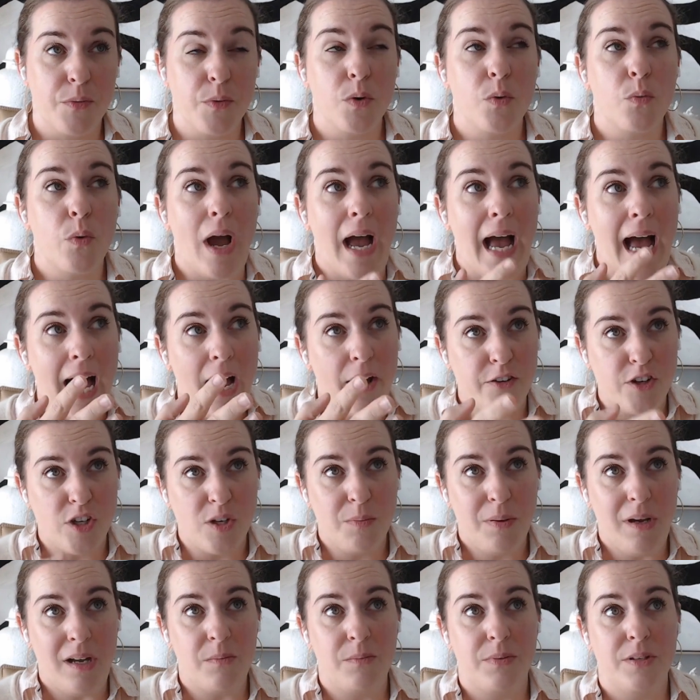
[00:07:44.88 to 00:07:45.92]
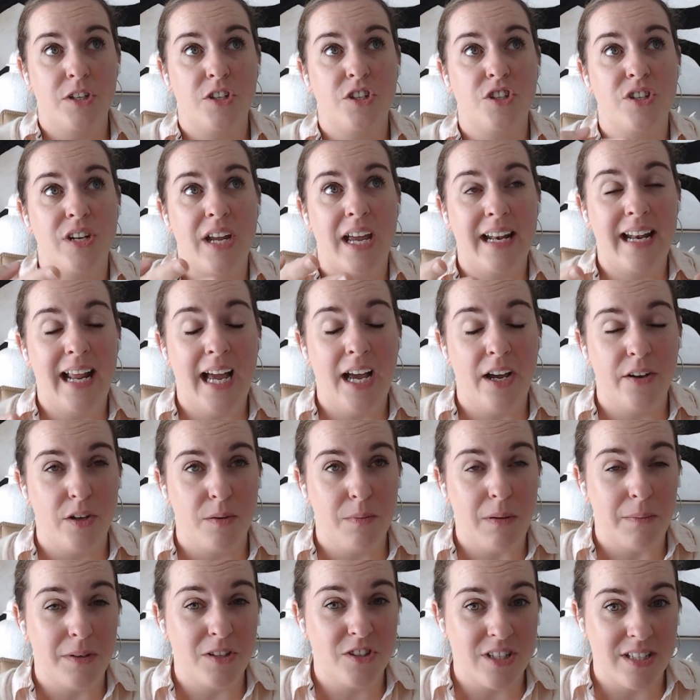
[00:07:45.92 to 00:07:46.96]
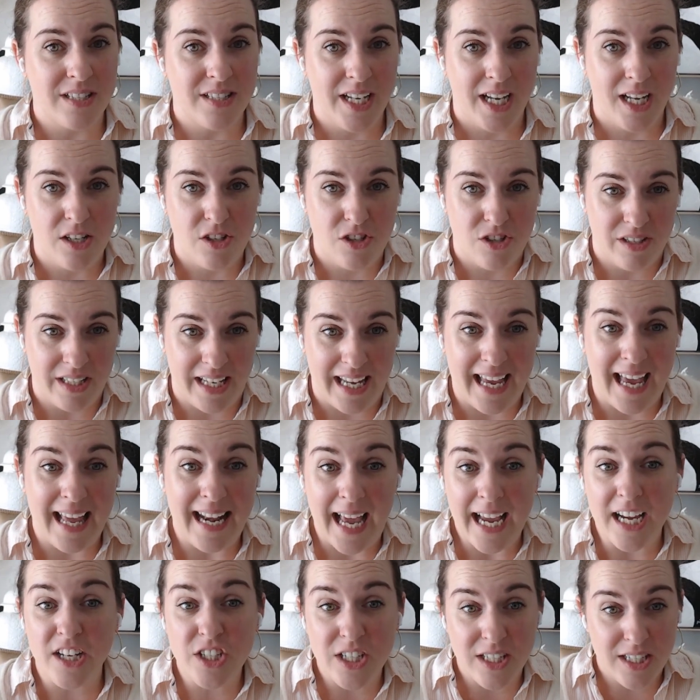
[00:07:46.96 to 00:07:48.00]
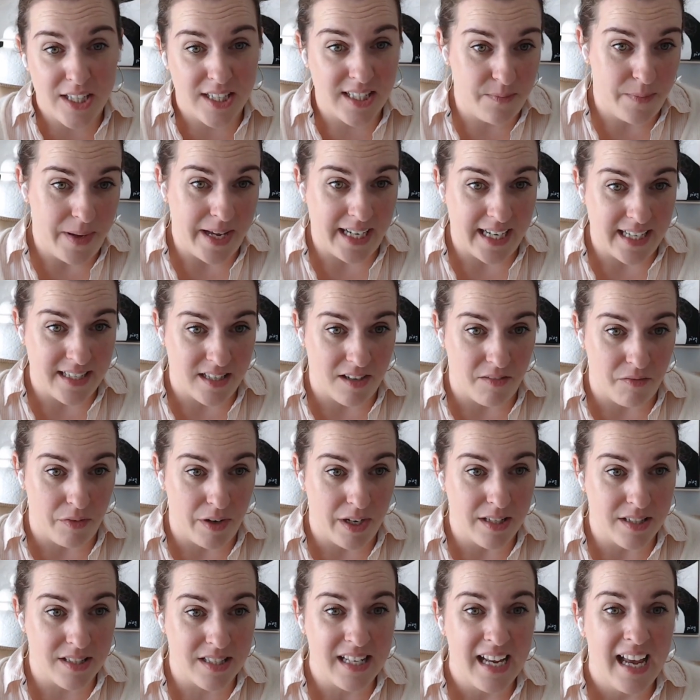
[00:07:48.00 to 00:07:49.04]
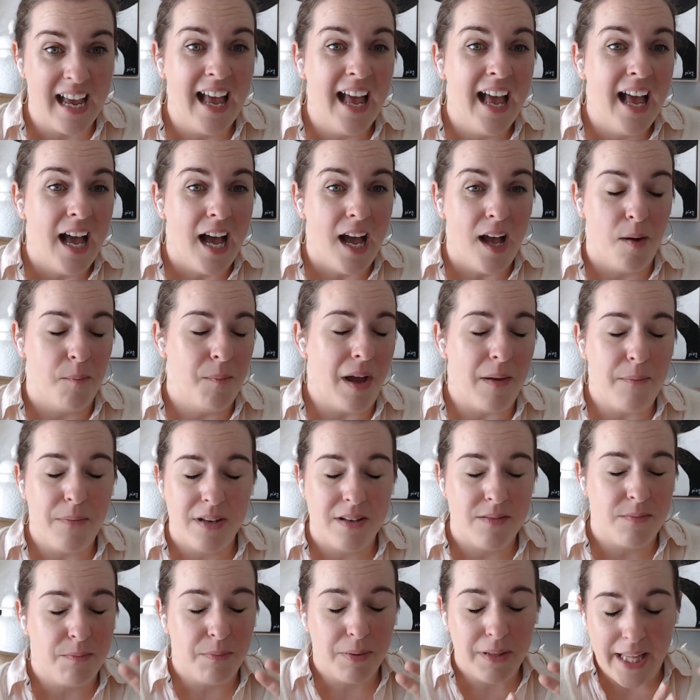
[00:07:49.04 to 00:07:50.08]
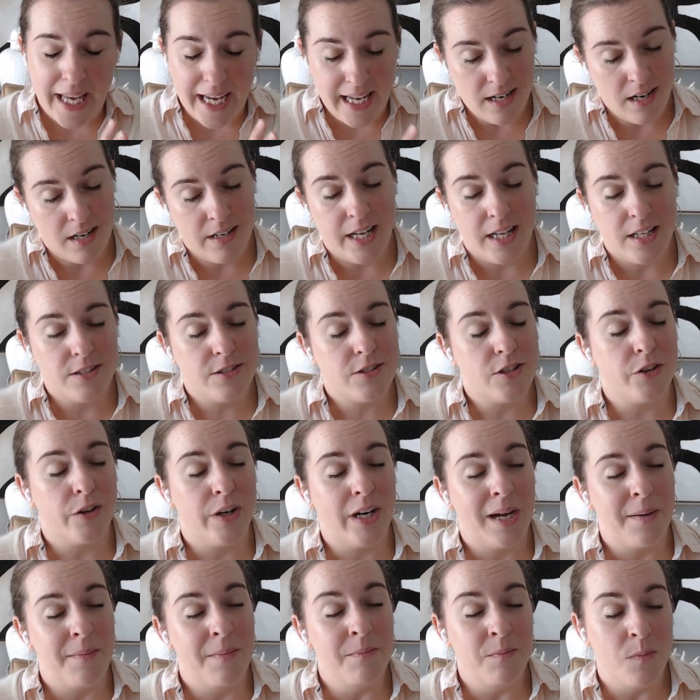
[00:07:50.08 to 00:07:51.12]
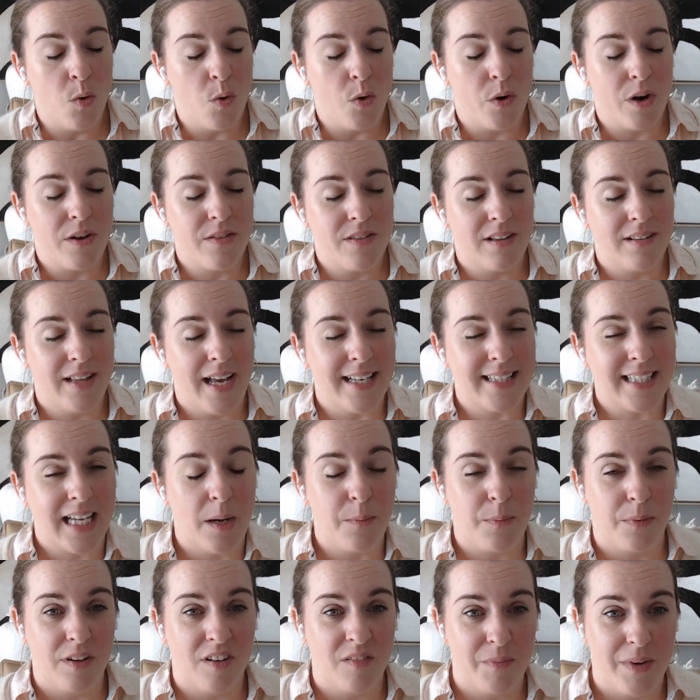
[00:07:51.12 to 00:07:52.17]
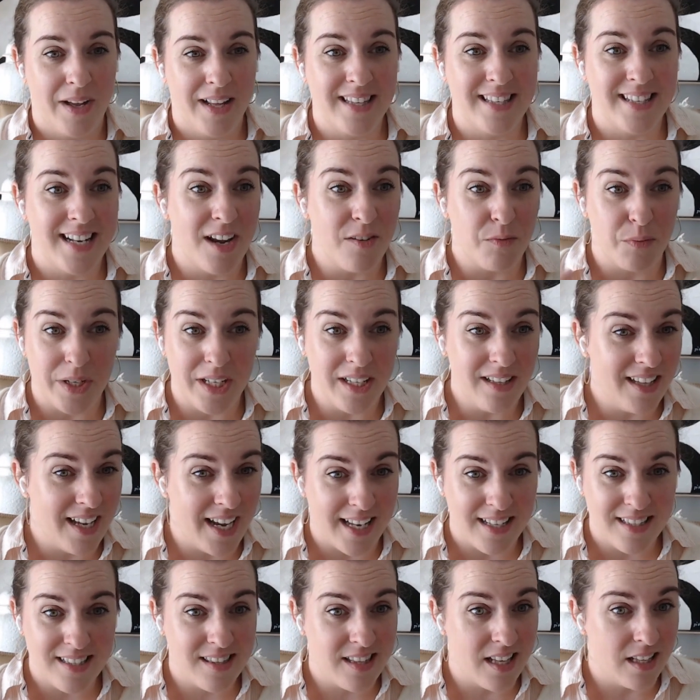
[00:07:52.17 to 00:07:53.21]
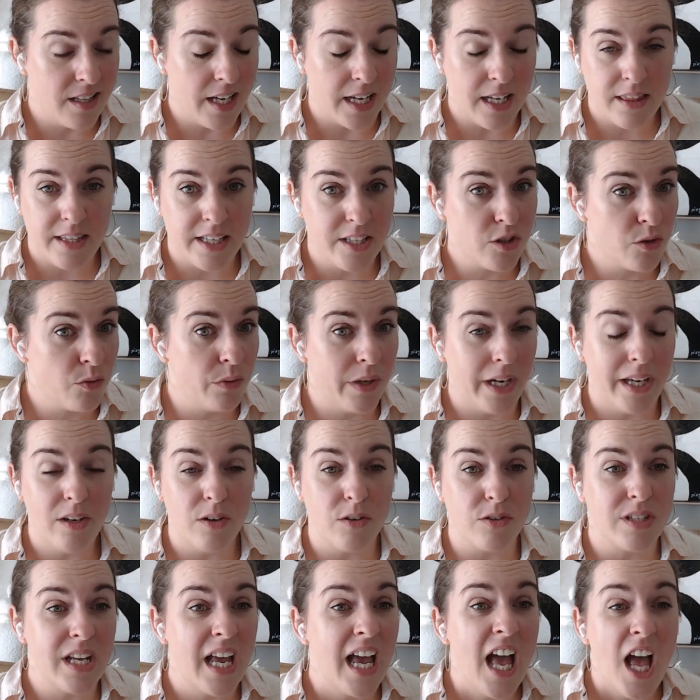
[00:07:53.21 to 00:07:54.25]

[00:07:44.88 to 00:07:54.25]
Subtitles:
how you publish and how you publish intentionally, it actually does make a difference. I've been playing on Instagram more in the last couple of months, and I realized that, like, these creators,